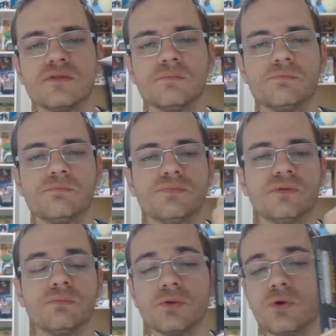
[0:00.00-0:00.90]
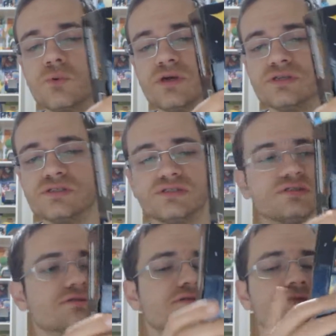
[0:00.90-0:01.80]
the, the blue
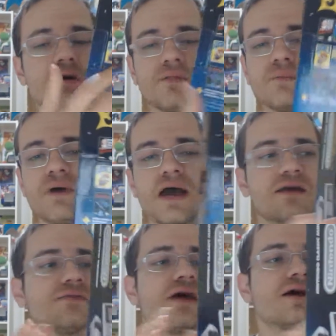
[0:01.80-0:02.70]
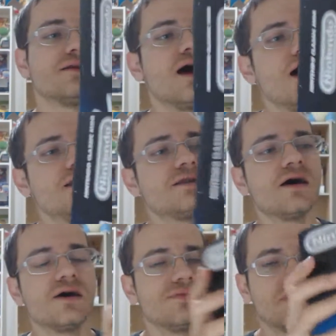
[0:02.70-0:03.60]
is on the back and that. I don't
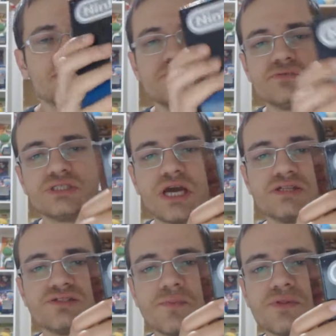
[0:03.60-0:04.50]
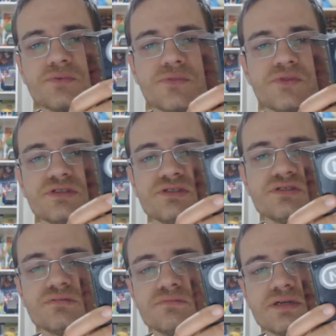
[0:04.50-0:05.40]
know, they could have changed something with
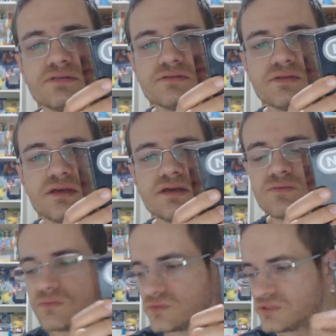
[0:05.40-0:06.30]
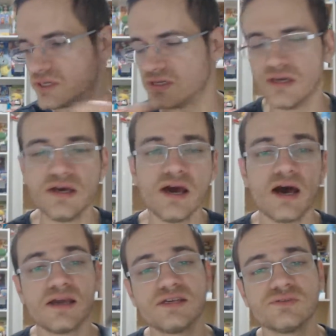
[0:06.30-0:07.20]
this, but eh, we'll see.
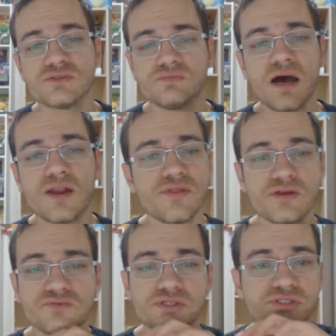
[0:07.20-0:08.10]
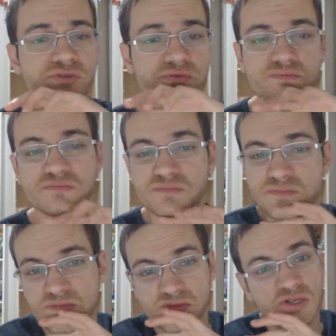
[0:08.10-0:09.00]
I guess it was part of the original
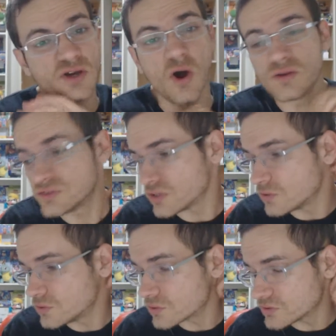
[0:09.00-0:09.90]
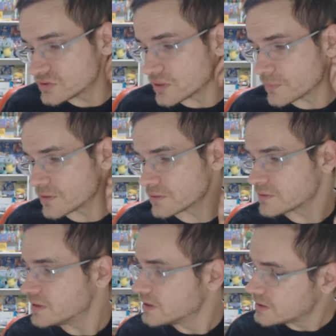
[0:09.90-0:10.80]
console look or something.
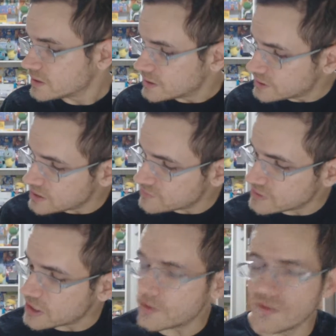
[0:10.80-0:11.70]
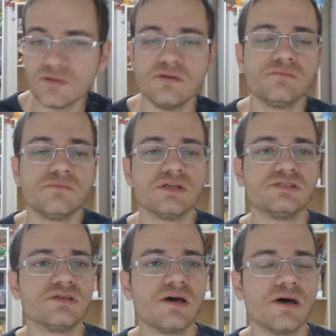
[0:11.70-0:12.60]
You never know,
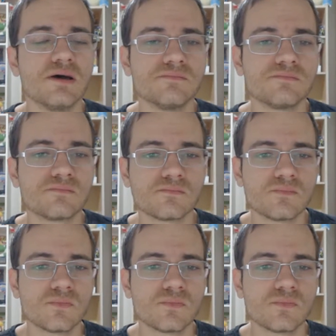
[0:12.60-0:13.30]
but um,